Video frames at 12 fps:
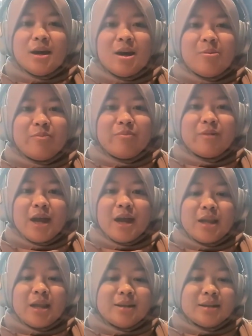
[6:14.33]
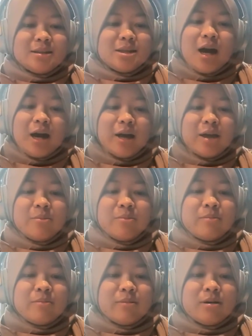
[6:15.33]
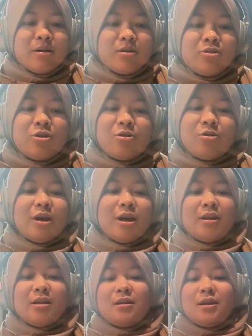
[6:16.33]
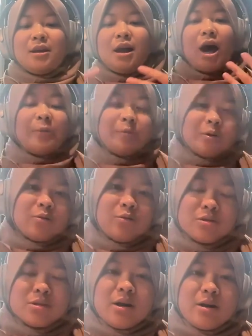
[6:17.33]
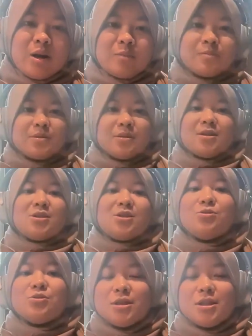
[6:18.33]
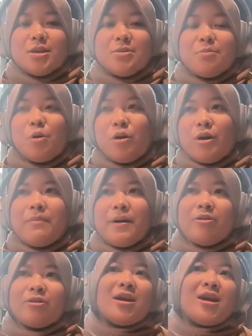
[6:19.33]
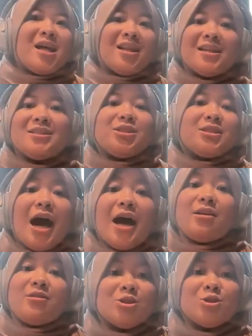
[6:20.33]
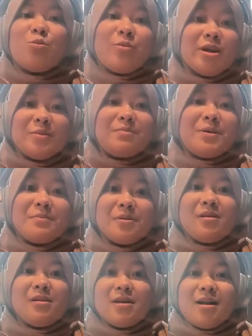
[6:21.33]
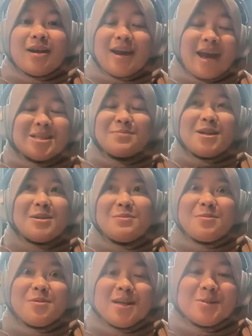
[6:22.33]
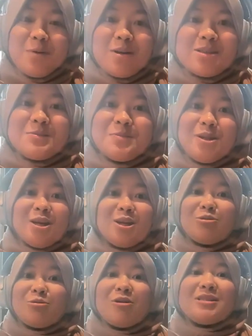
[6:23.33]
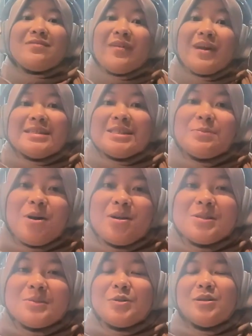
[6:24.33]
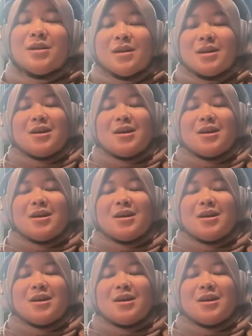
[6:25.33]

And at that time, in hypergrowth startups, it's usually more about let's just hire so many people, like as many people as possible, and grow as fast as possible.